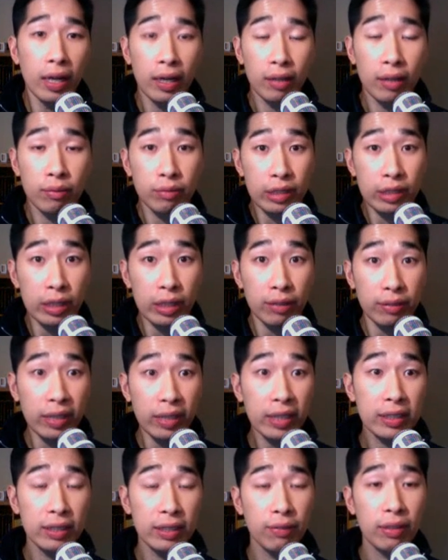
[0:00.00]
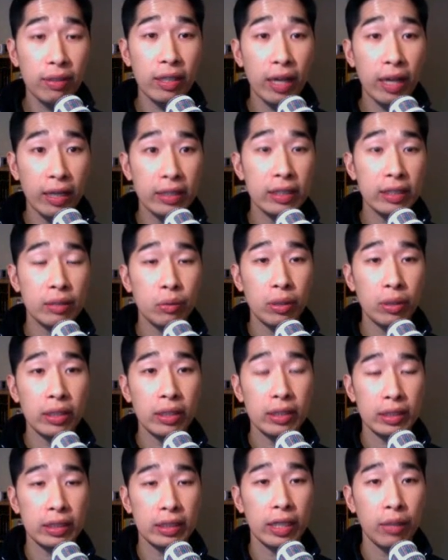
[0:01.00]
So that's something that I just wanted
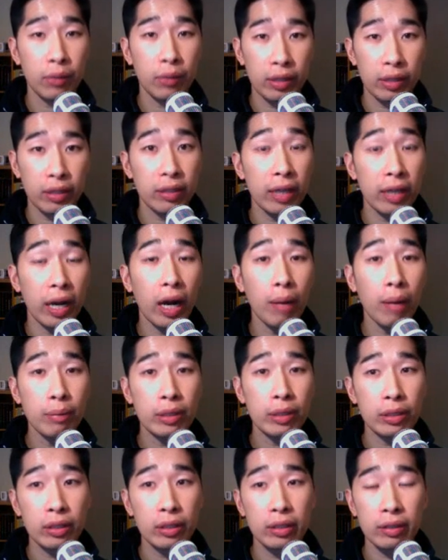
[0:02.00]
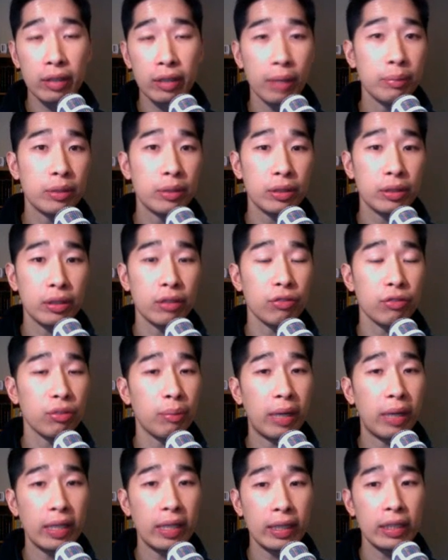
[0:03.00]
to share with you that I'm doing. I'm doing it for
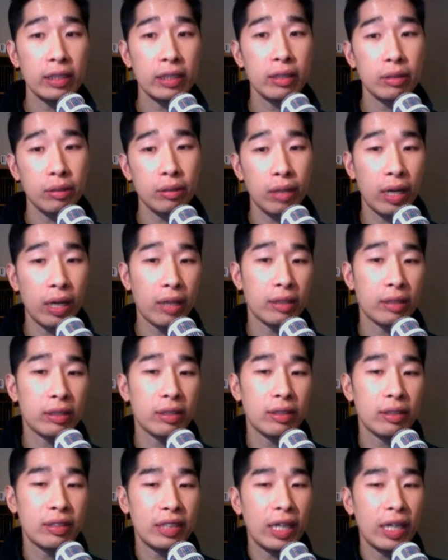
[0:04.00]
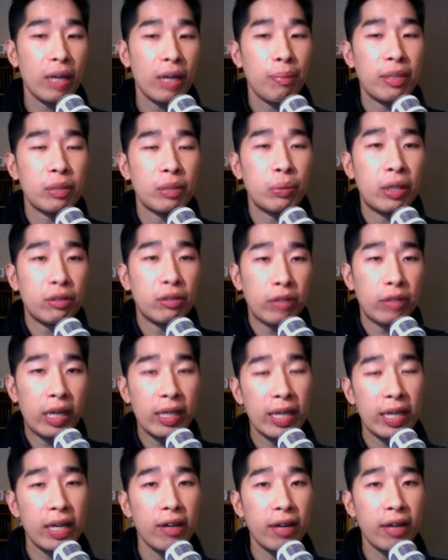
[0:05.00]
my niche setup as well right
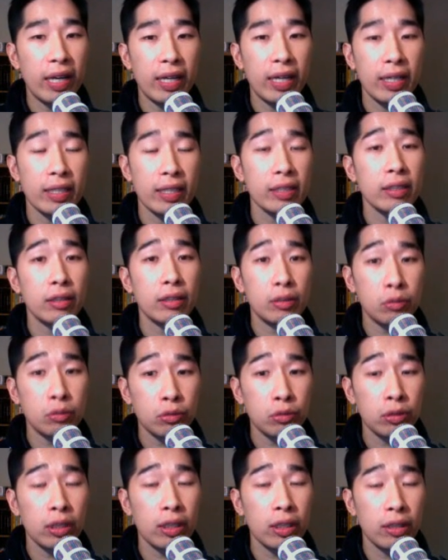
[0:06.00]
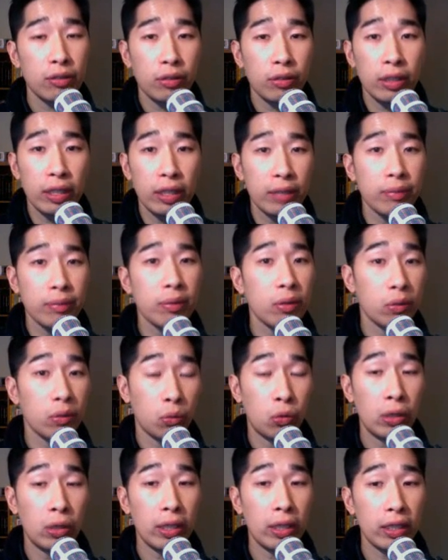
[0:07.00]
now, and it's really, really
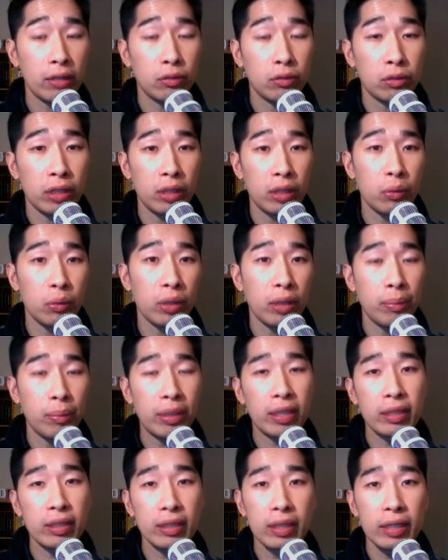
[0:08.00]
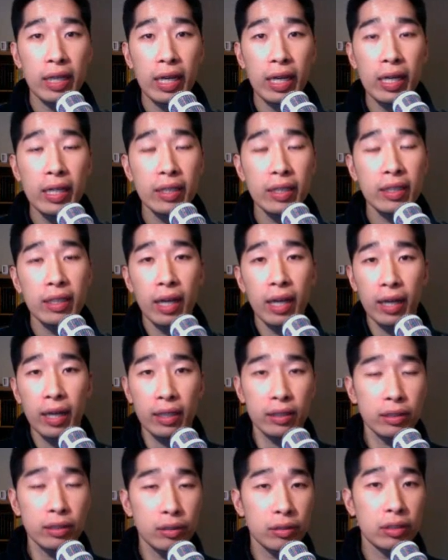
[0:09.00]
working really well, because anything that I can
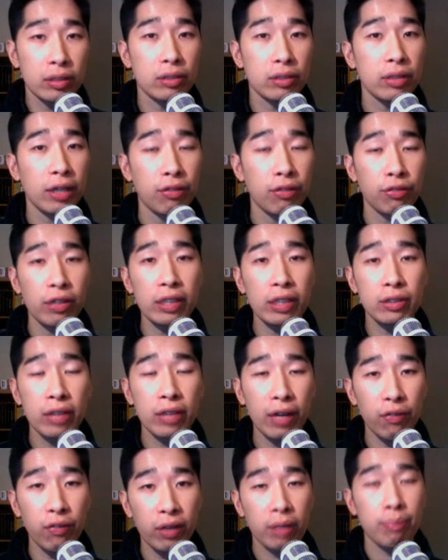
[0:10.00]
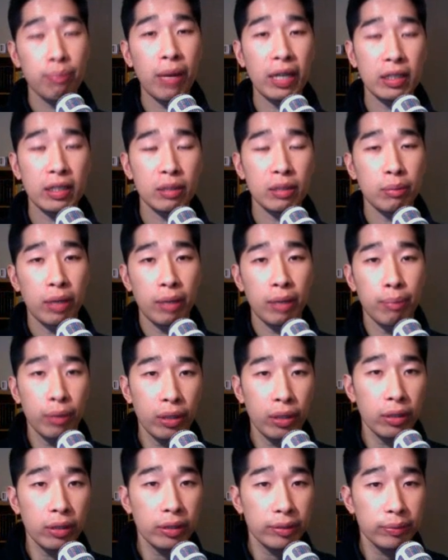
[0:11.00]
do to drive free traffic back to my
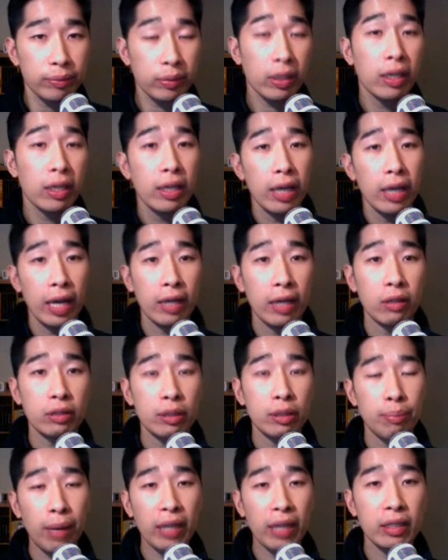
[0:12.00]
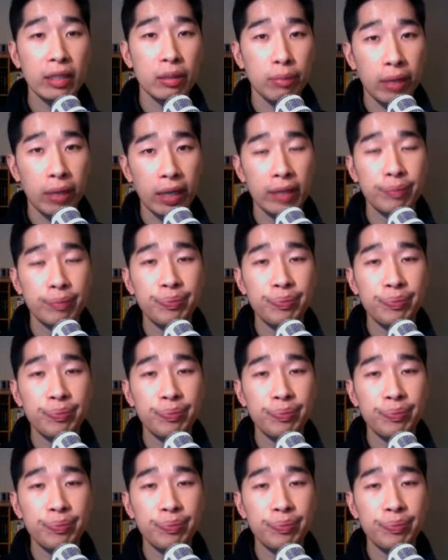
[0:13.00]
blog and also back to my